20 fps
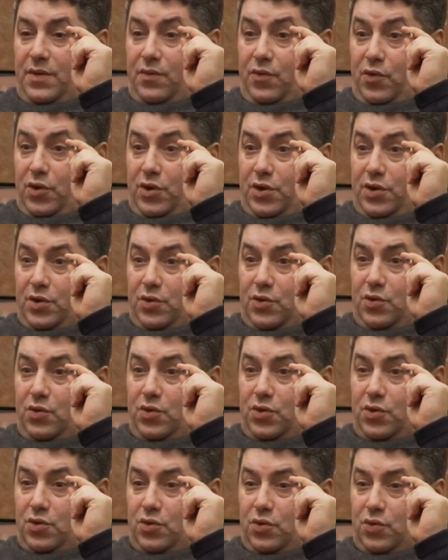whilst you are
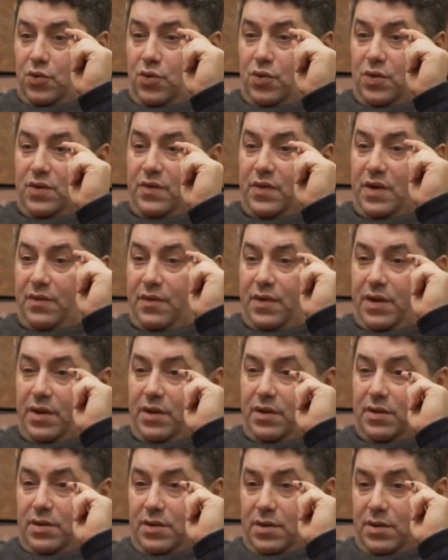having your knife,
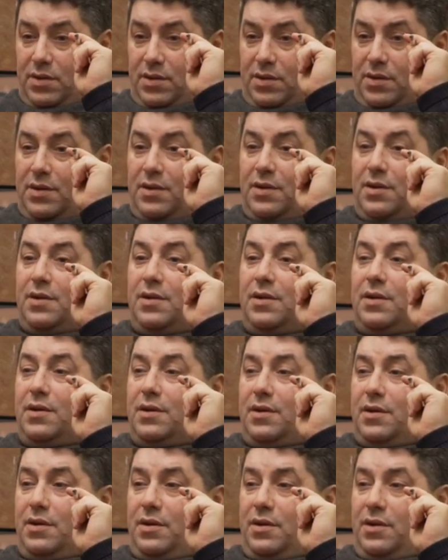you have only two
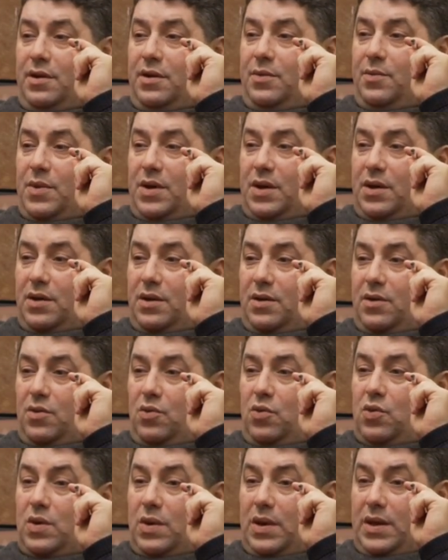variants.
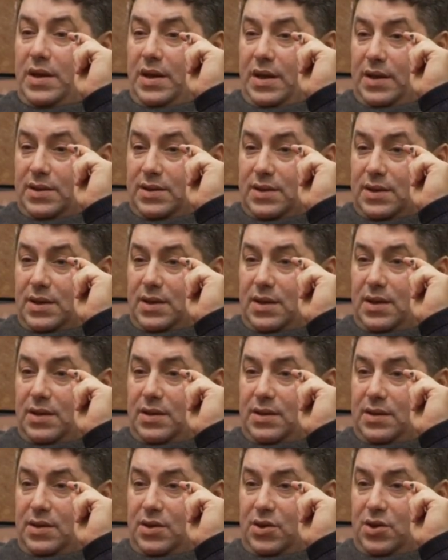Either to
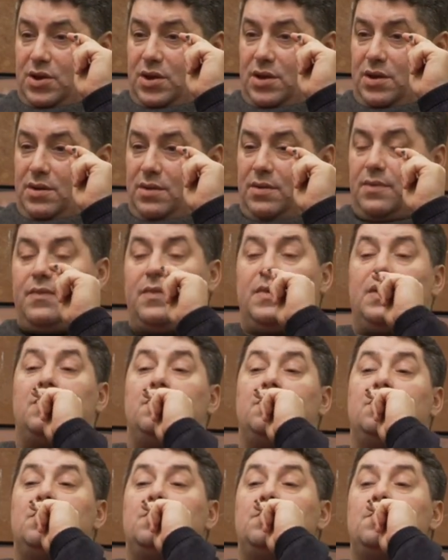evade from a
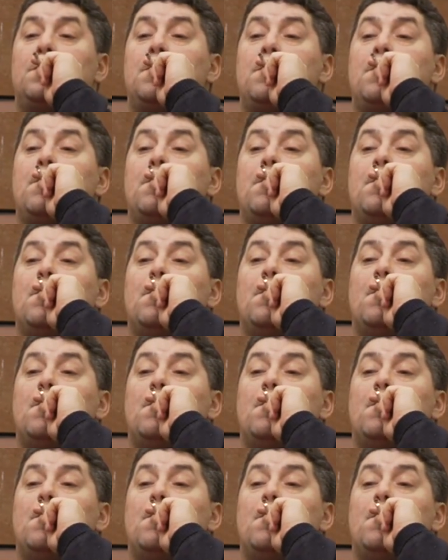knife or to